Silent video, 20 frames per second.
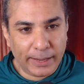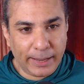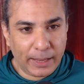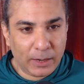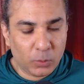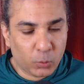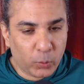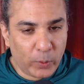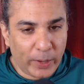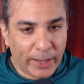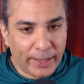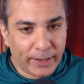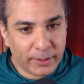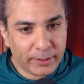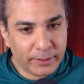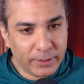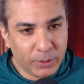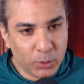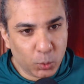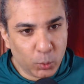And where
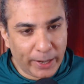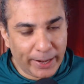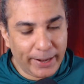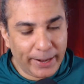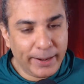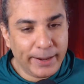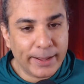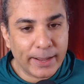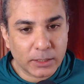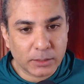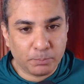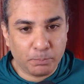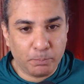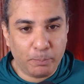do India's